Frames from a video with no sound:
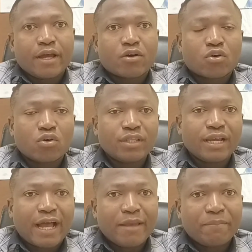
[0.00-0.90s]

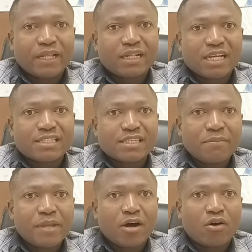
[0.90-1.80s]
chronic
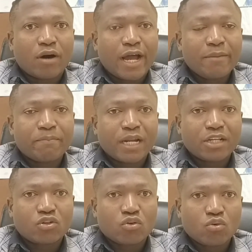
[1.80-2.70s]
hyperglycemia or high
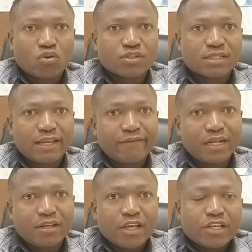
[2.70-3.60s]
blood glucose
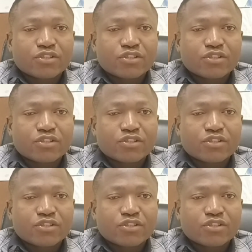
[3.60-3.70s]
level.